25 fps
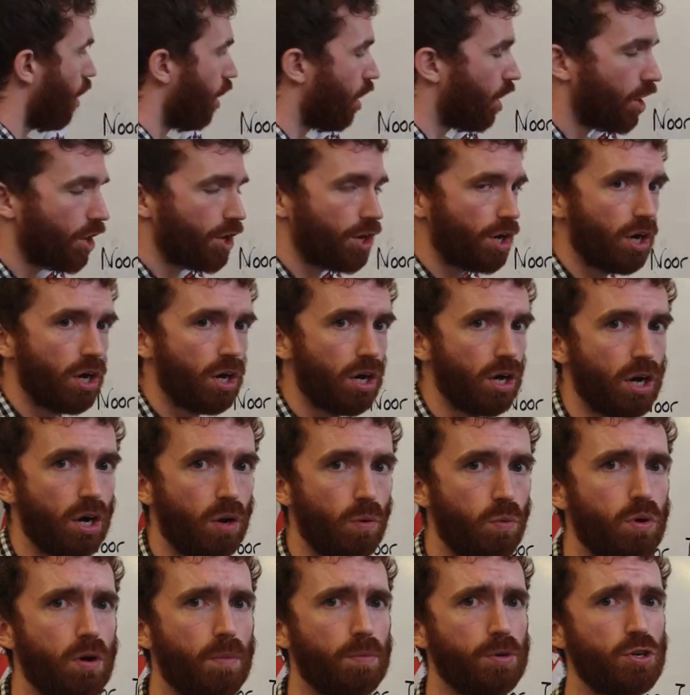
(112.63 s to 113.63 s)
on a
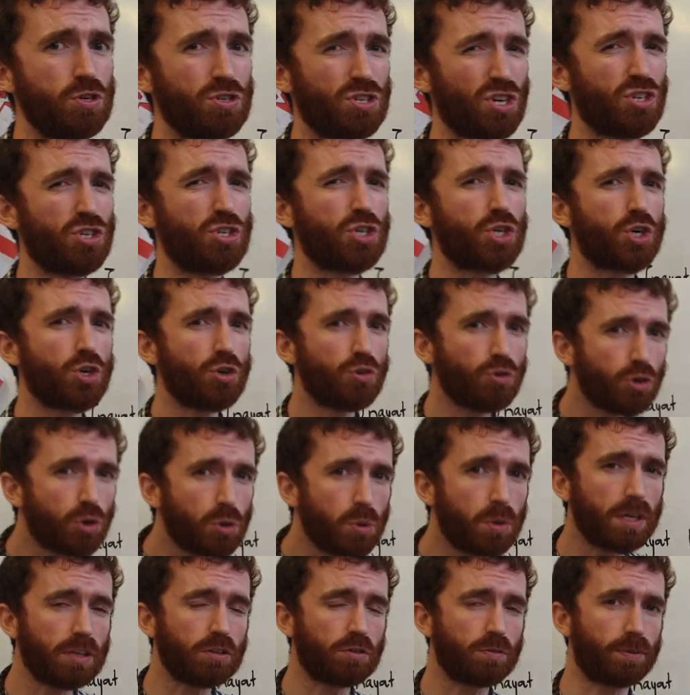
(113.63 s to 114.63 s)
woman who's a
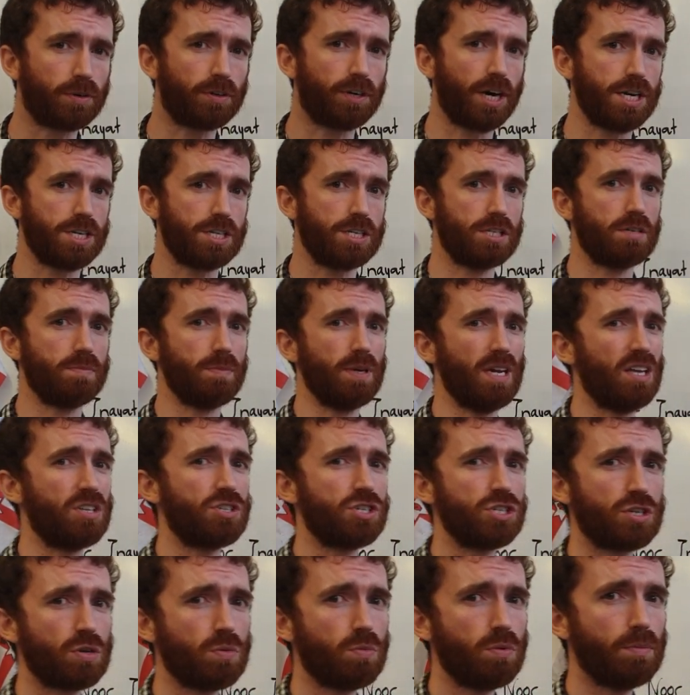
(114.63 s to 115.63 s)
true inspiration to me, and
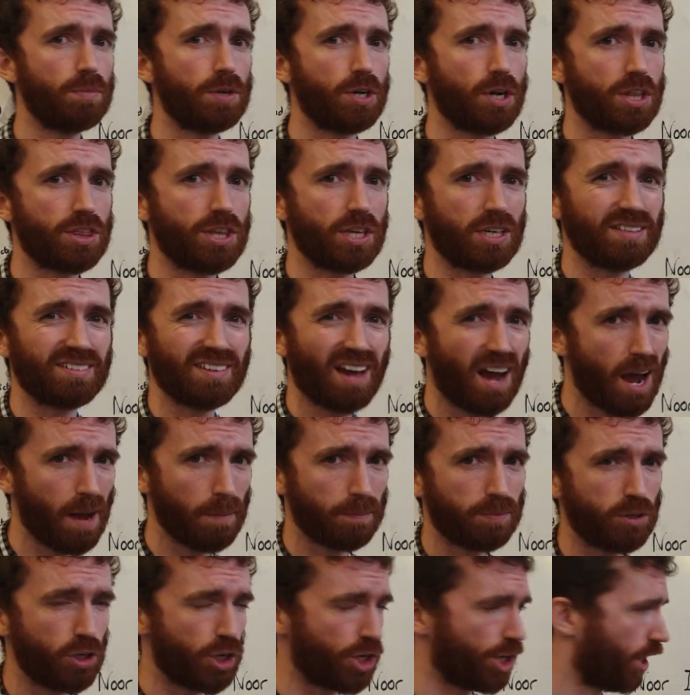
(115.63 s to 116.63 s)
just a woman I think is
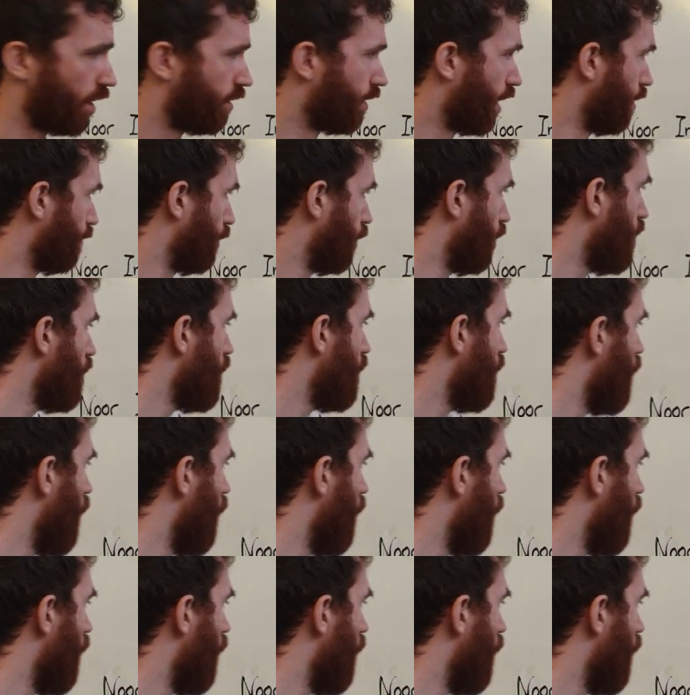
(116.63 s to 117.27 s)
absolutely incredible.